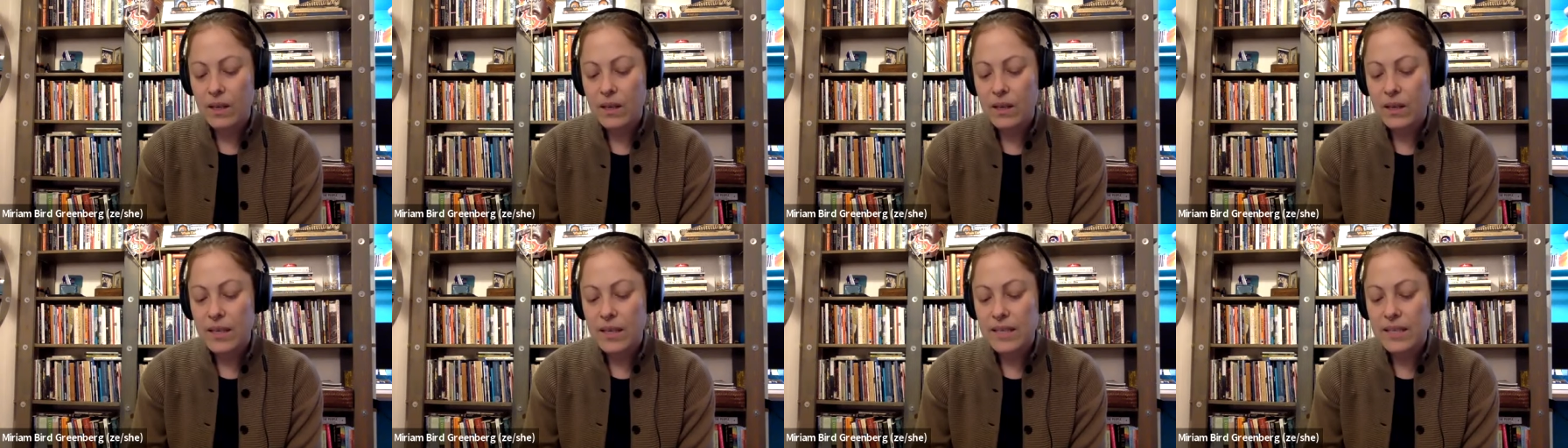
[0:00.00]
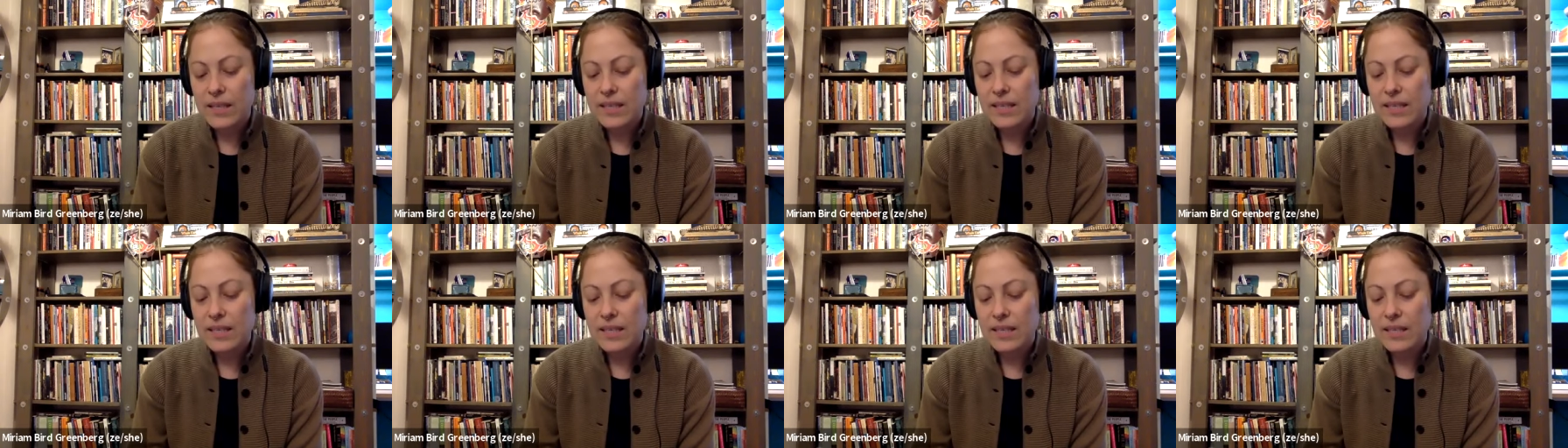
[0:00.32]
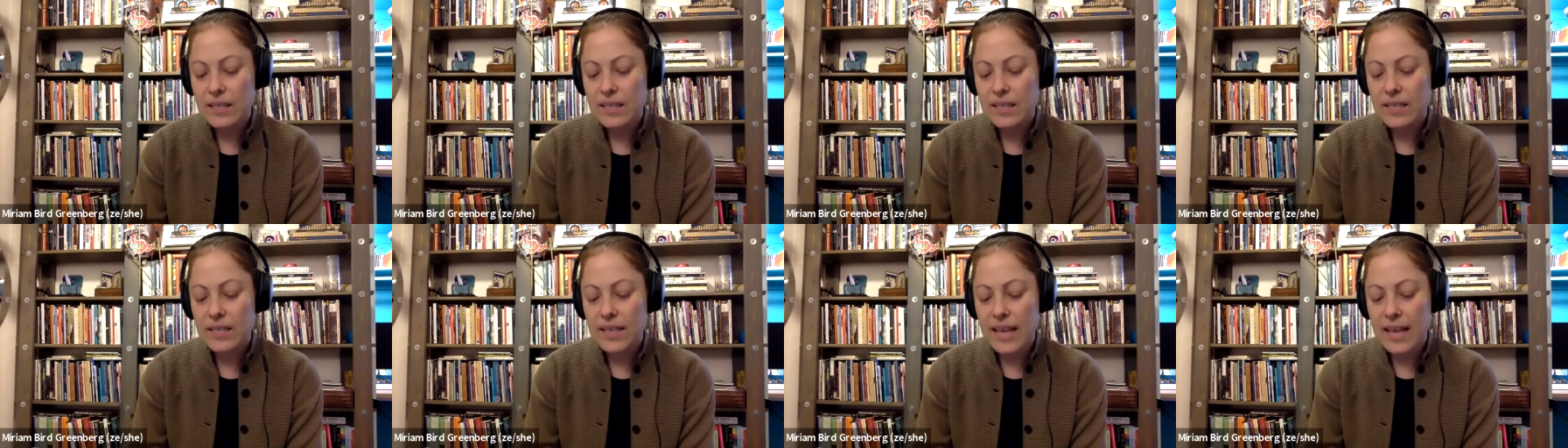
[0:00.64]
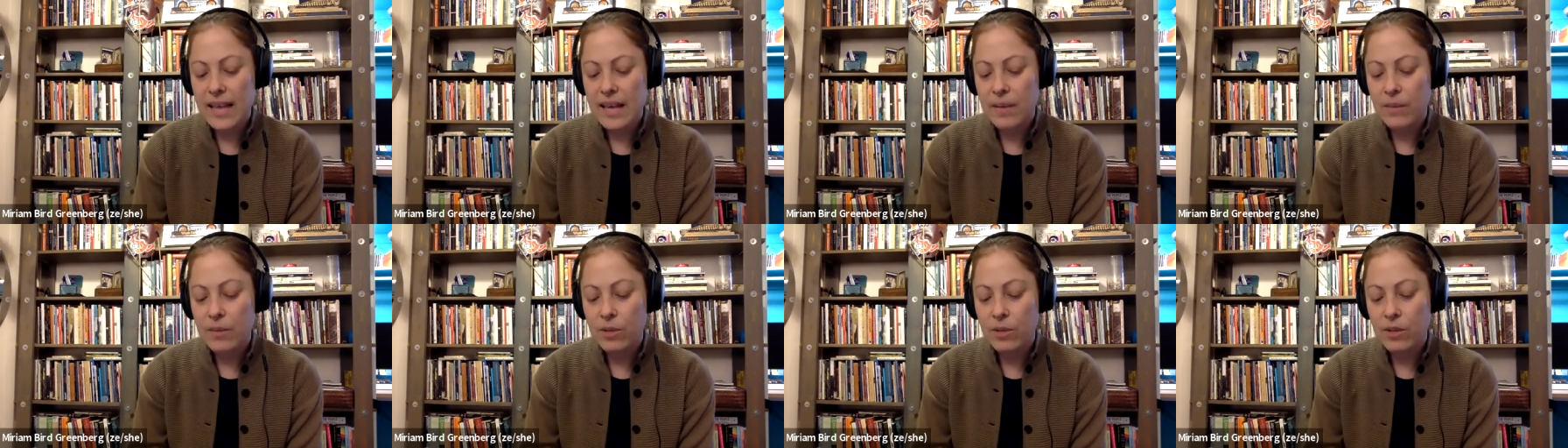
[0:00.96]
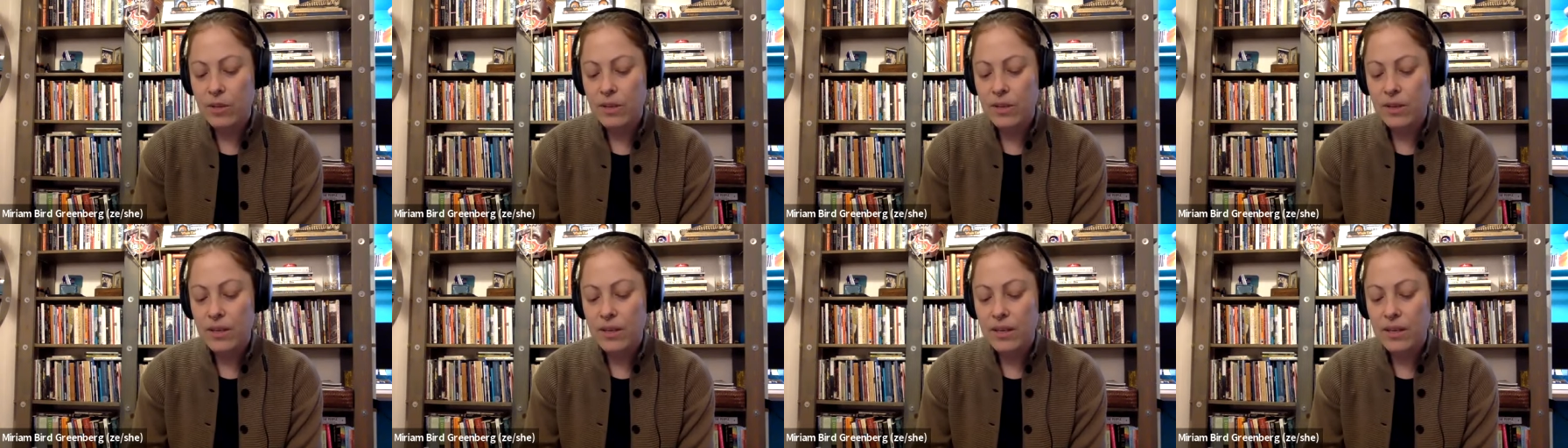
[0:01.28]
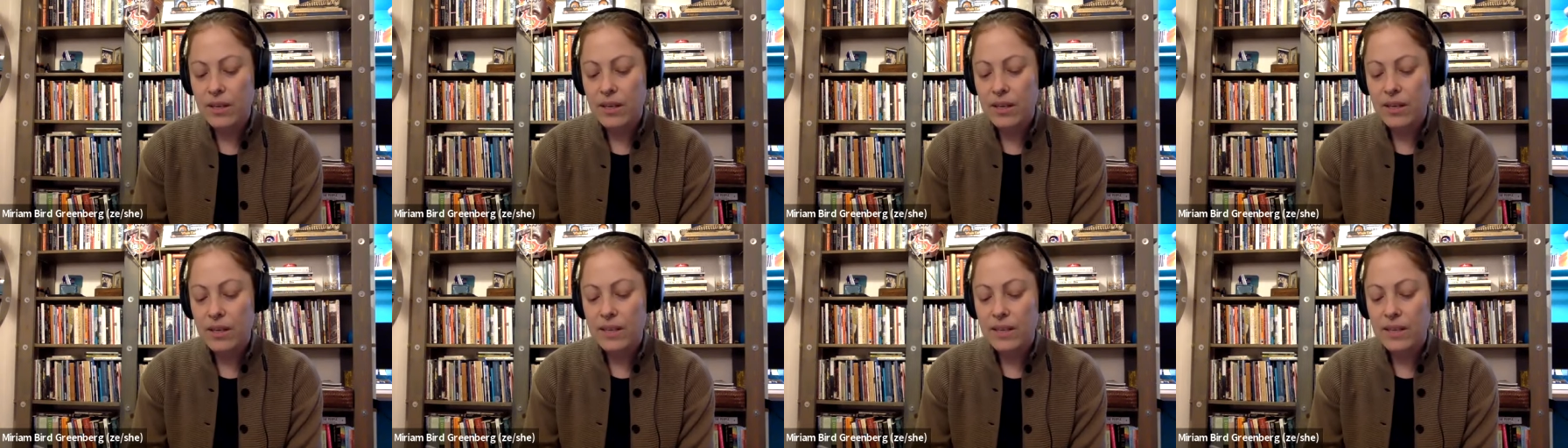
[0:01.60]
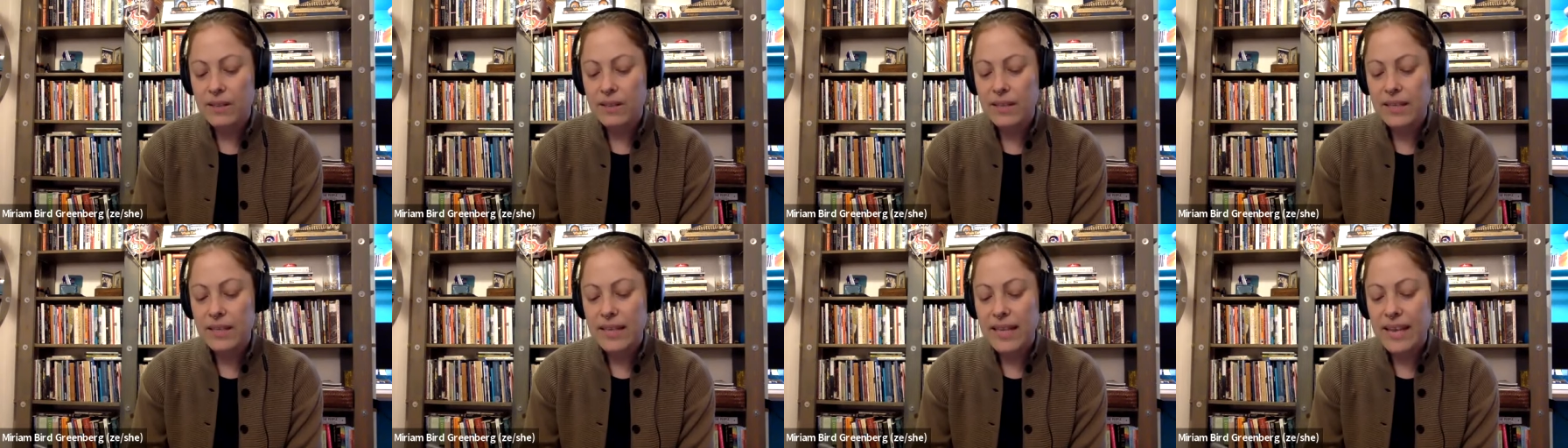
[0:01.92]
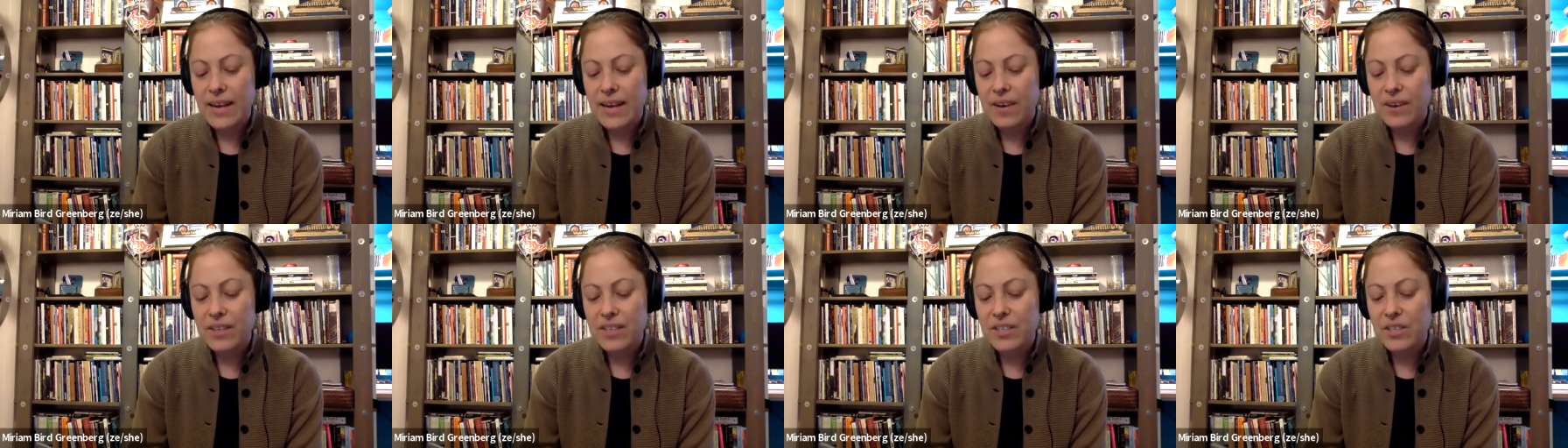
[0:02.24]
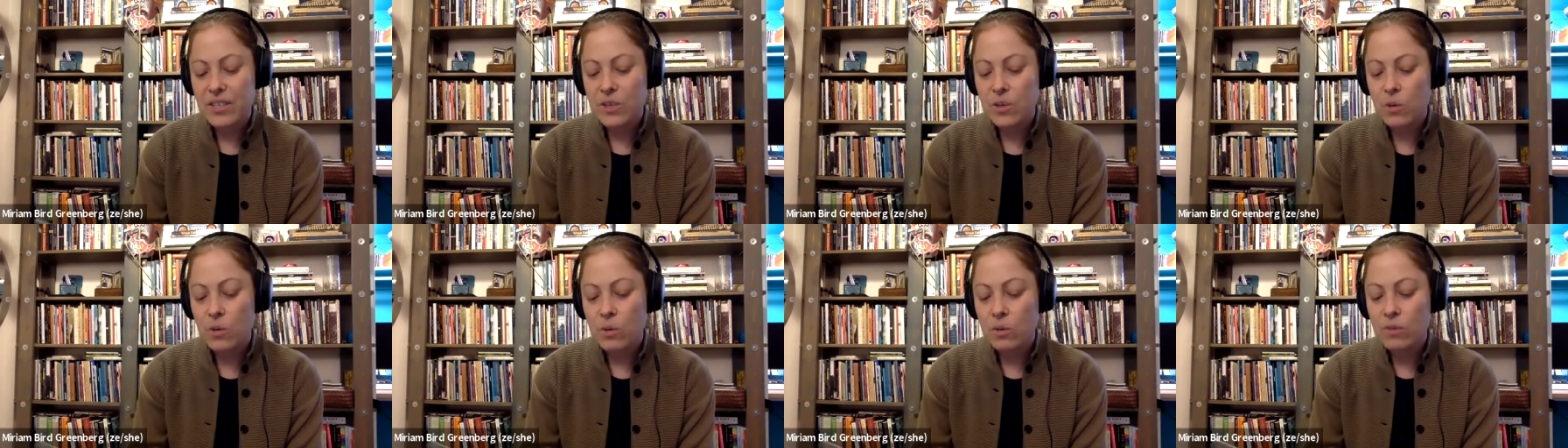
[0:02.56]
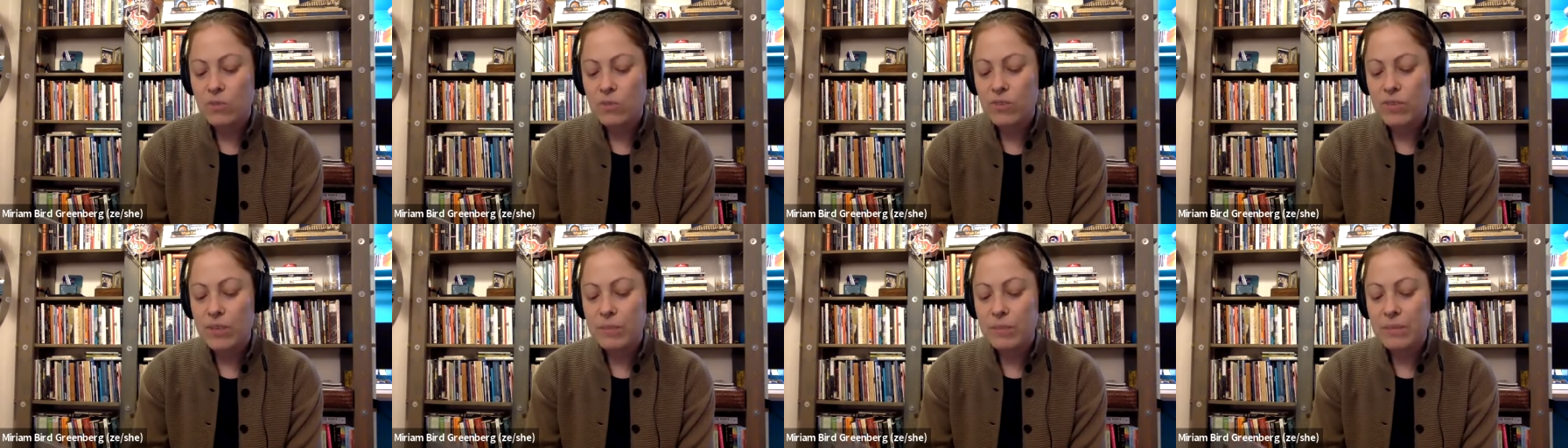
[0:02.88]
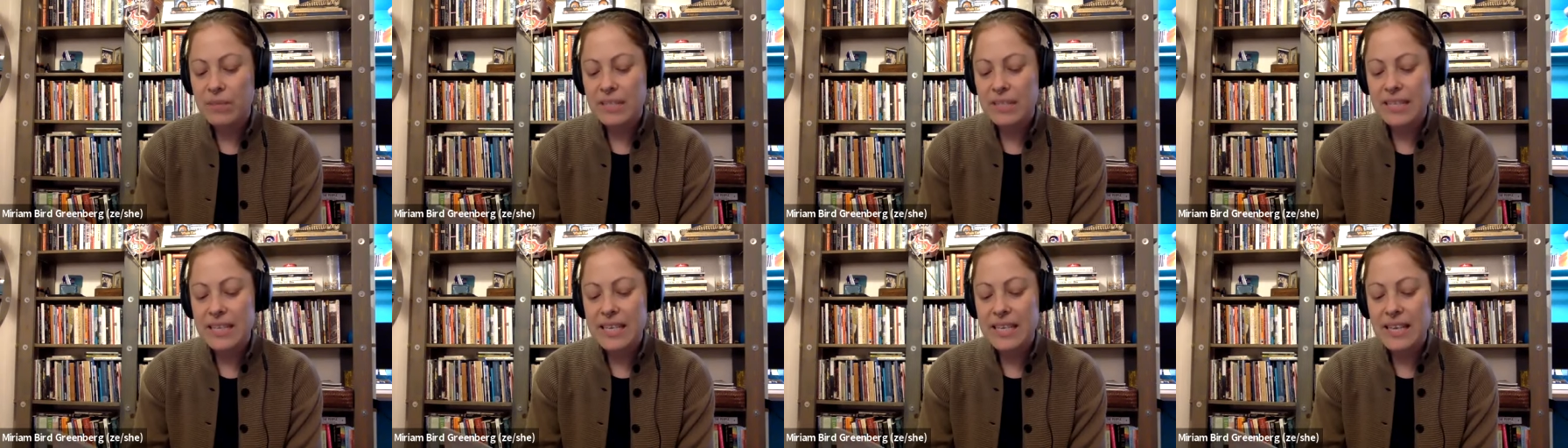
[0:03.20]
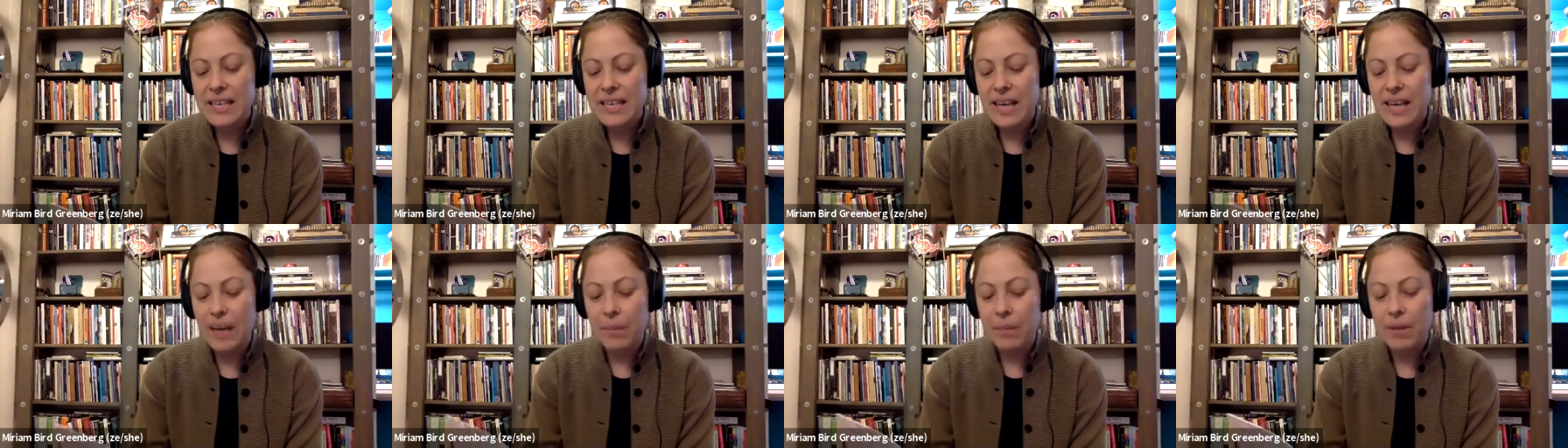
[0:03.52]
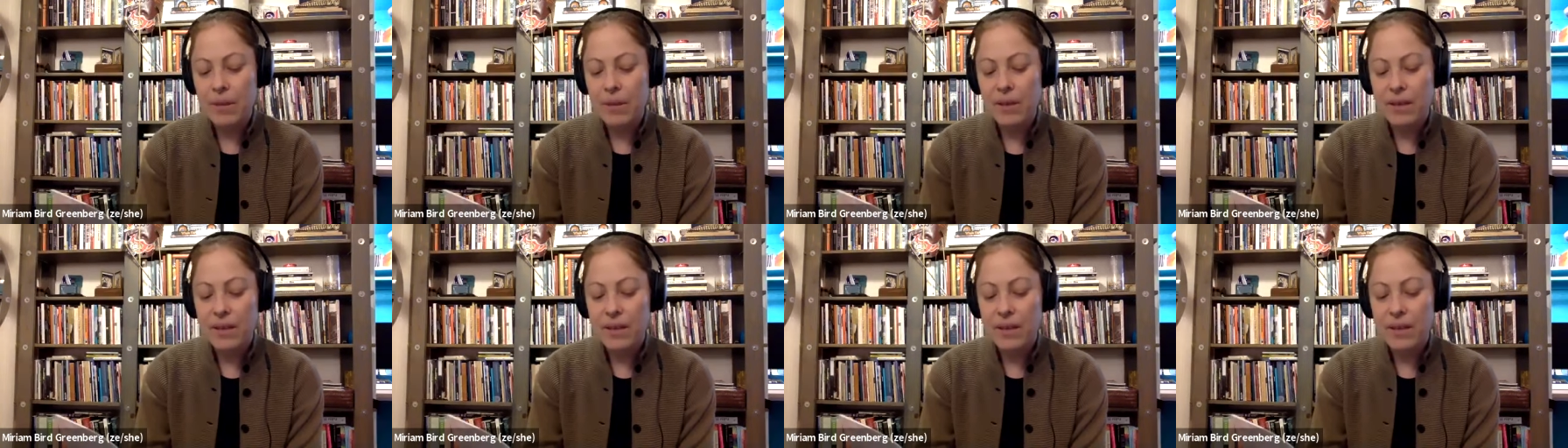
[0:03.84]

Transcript: This is an animal that carries a gold rimmed teacup